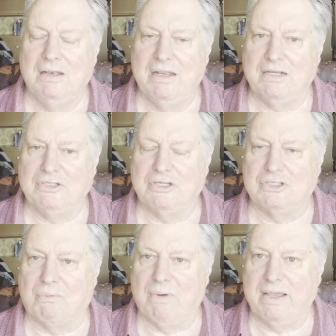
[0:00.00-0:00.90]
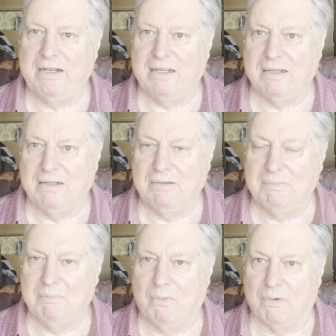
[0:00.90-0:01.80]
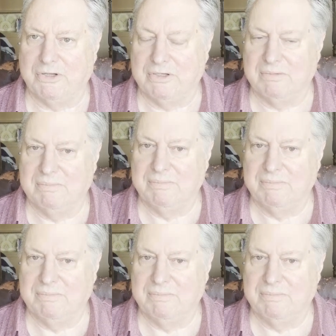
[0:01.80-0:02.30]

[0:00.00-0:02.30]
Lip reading: Next is the writing portion.